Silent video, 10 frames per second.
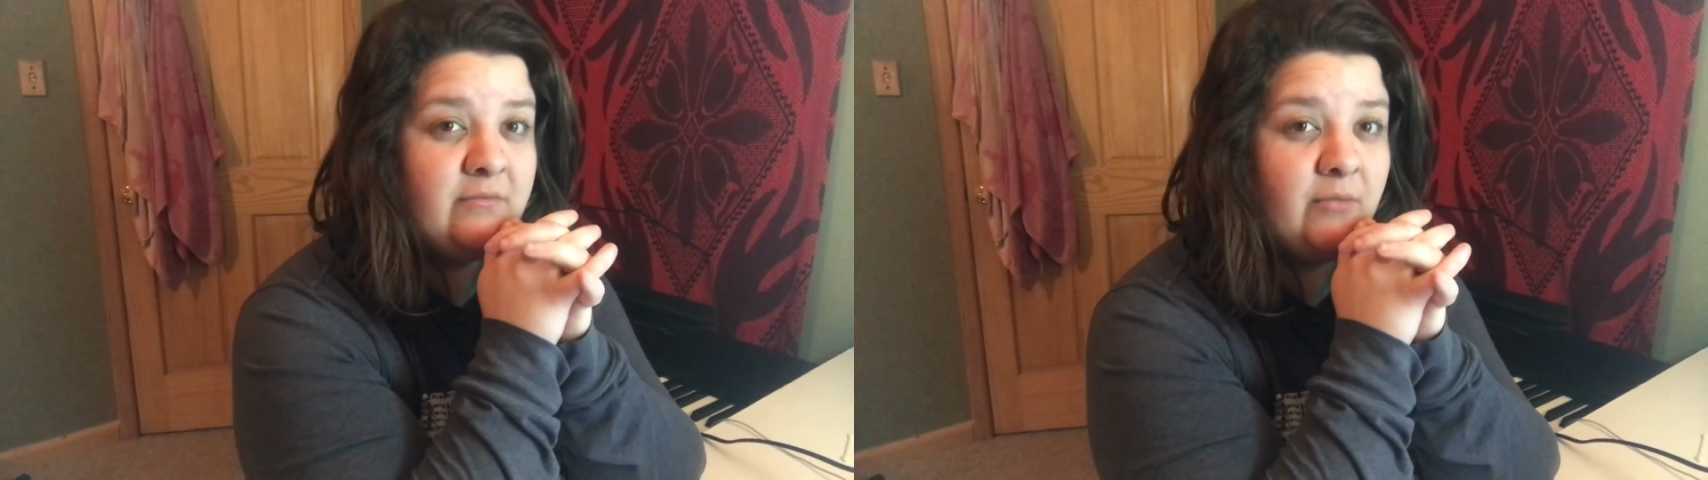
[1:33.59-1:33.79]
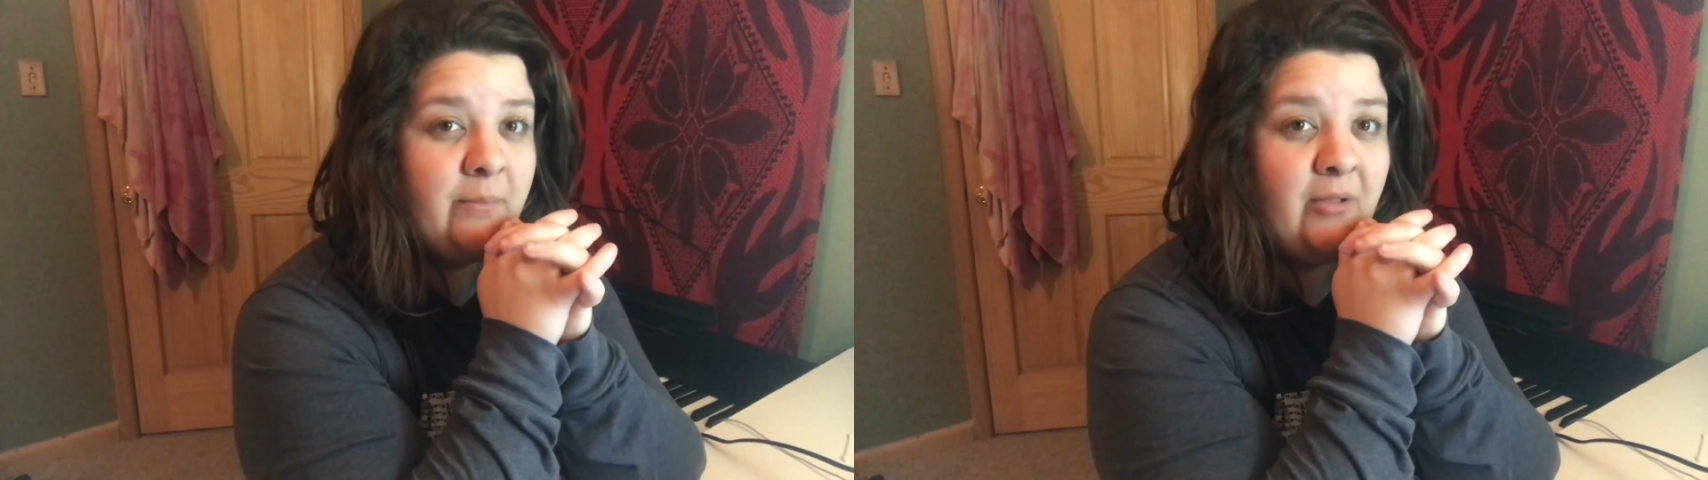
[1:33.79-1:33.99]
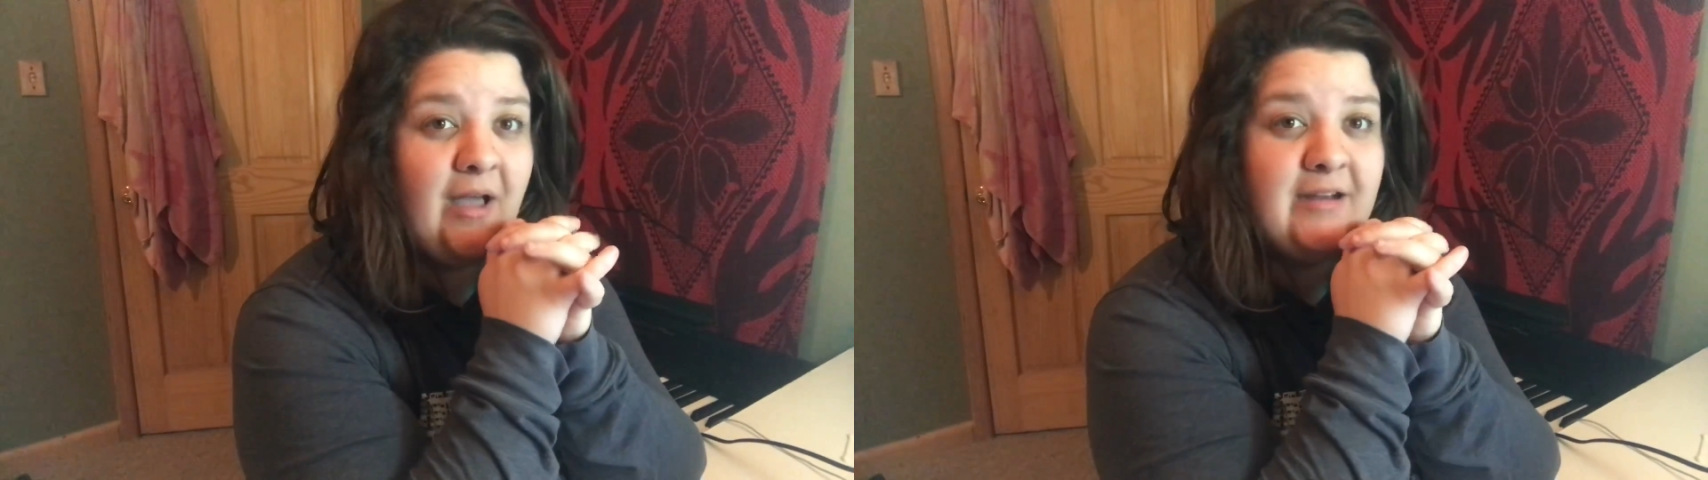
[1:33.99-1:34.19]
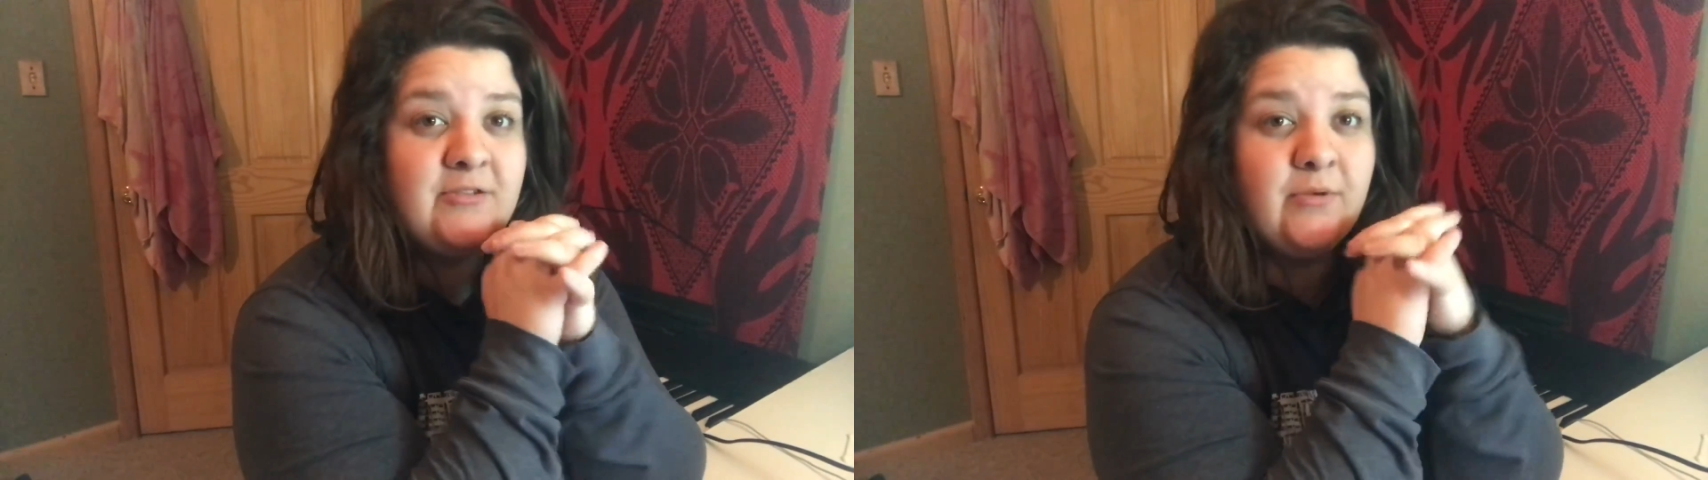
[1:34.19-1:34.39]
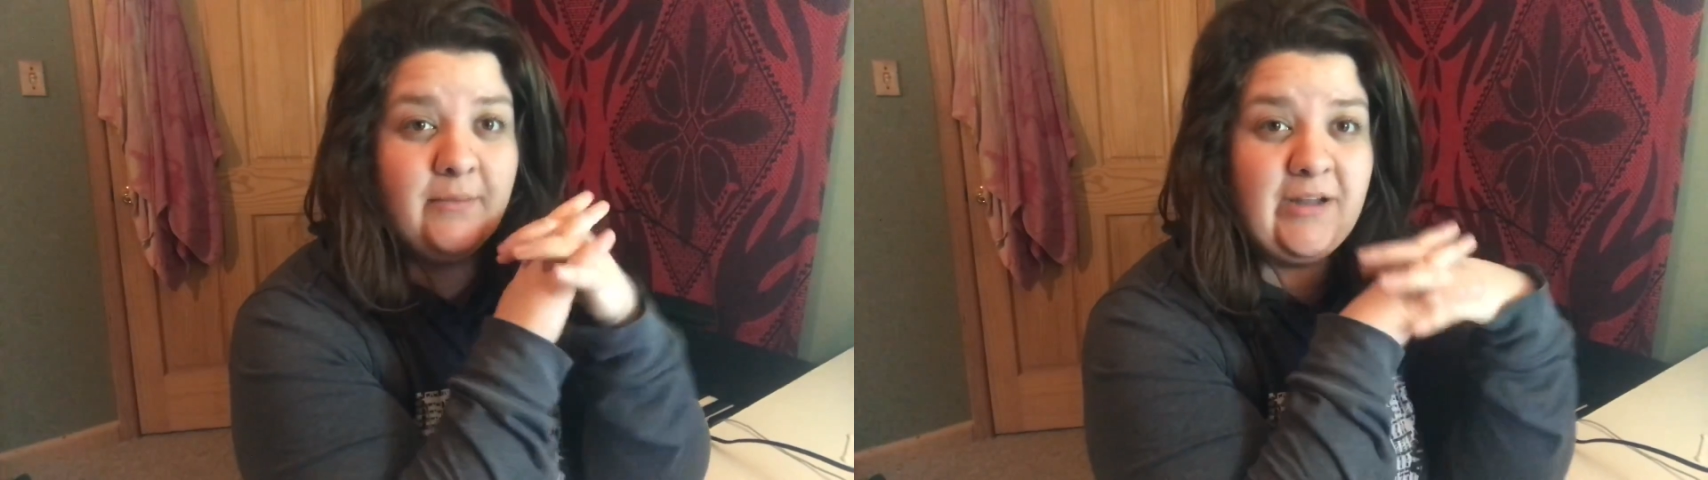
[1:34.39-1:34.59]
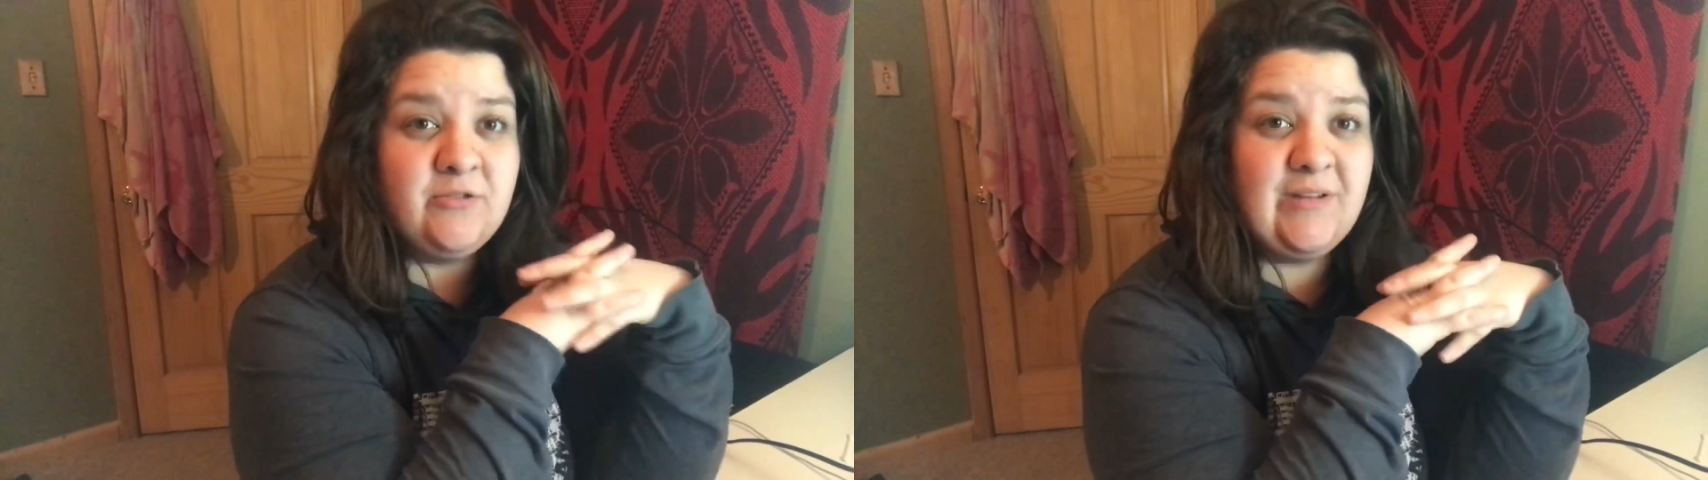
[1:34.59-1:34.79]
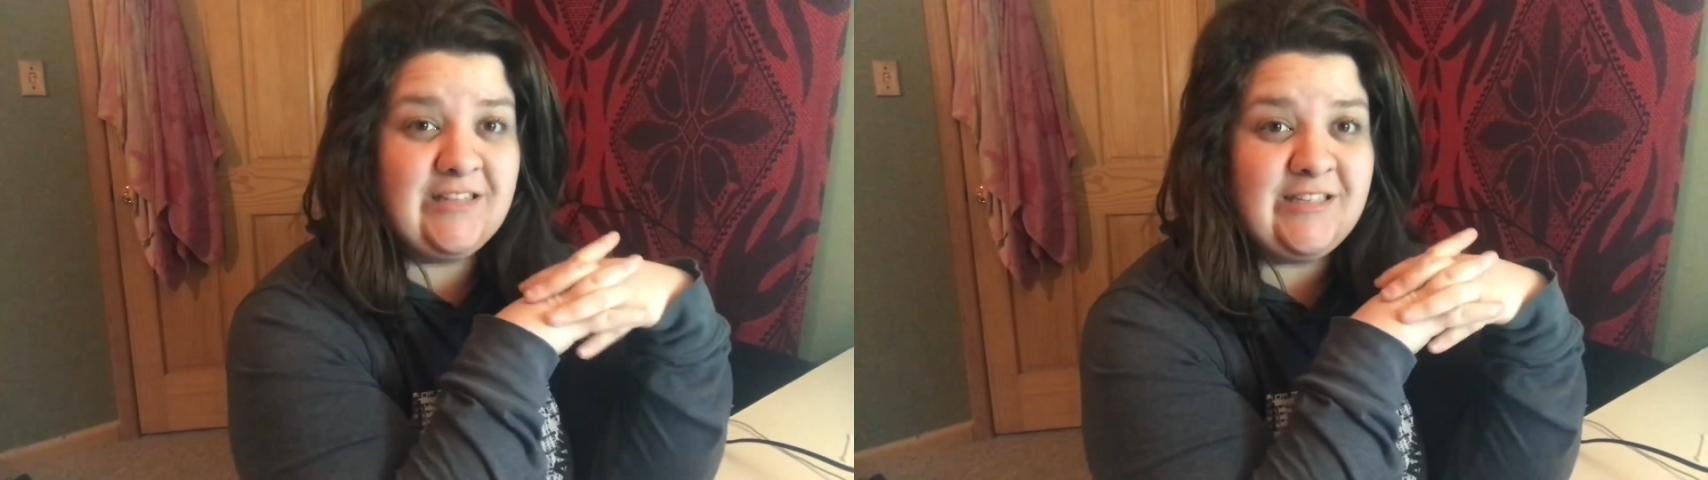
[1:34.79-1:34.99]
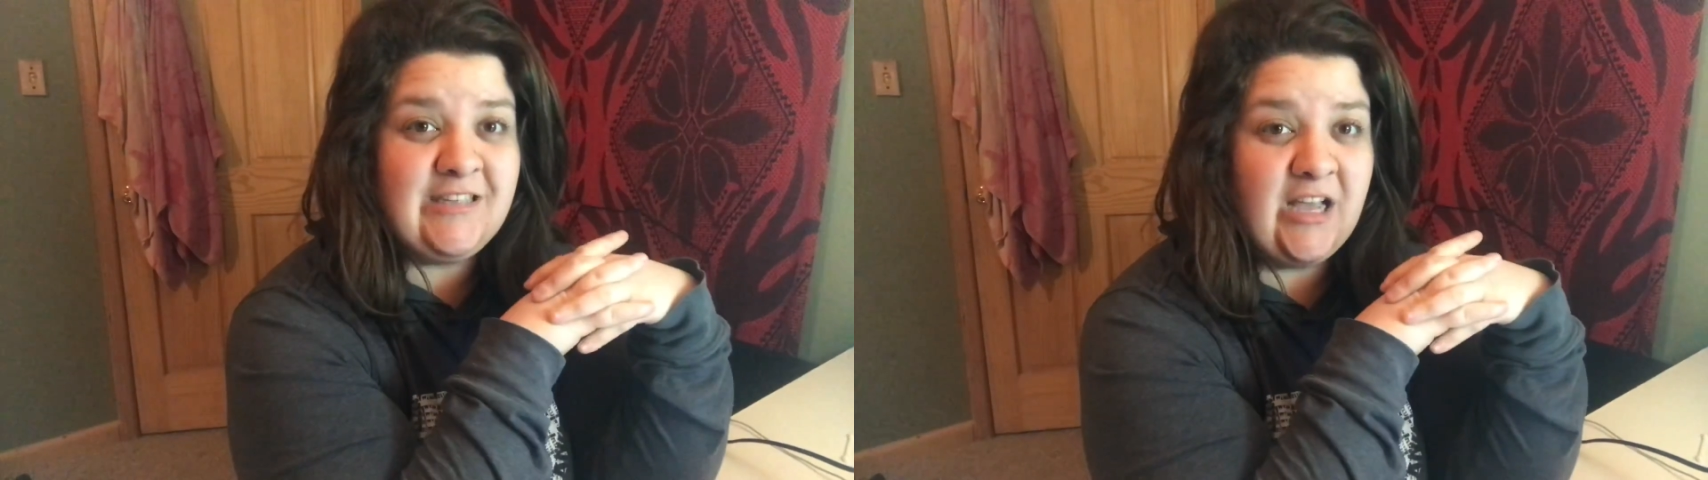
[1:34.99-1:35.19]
replied to one of my tweets